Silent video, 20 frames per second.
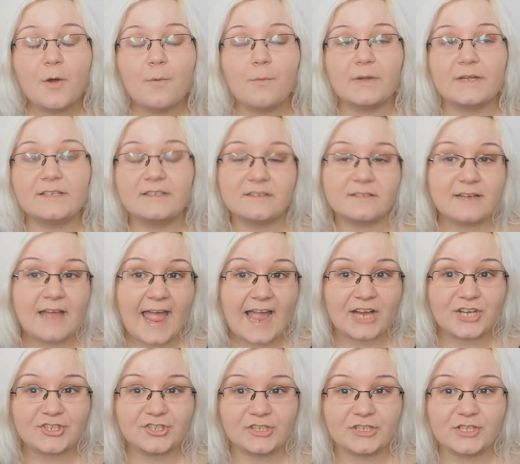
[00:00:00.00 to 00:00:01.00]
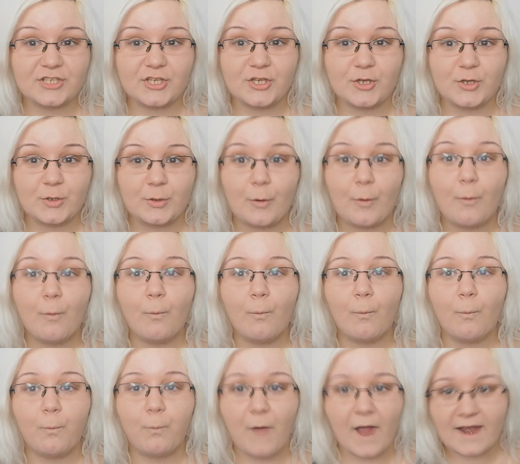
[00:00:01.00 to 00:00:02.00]
we didn't actually knew
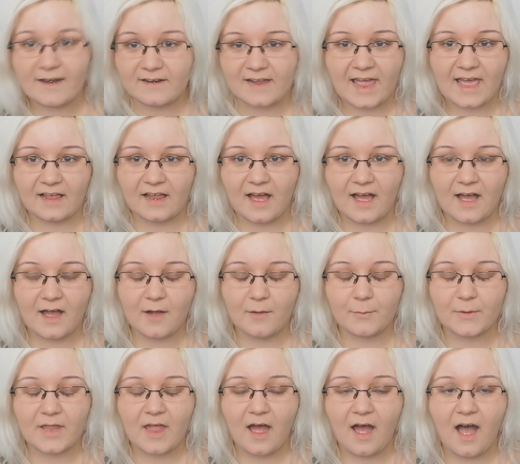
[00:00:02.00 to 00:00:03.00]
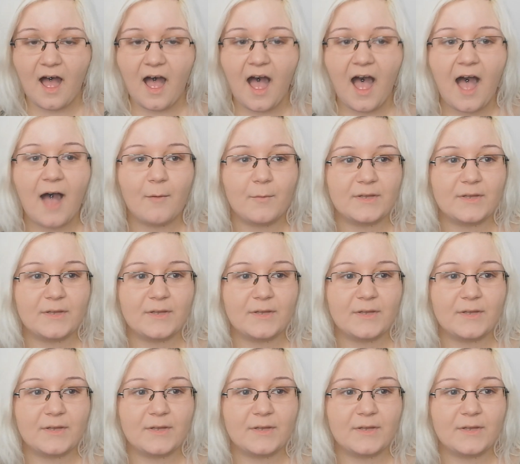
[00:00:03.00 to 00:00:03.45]
where the hell we are.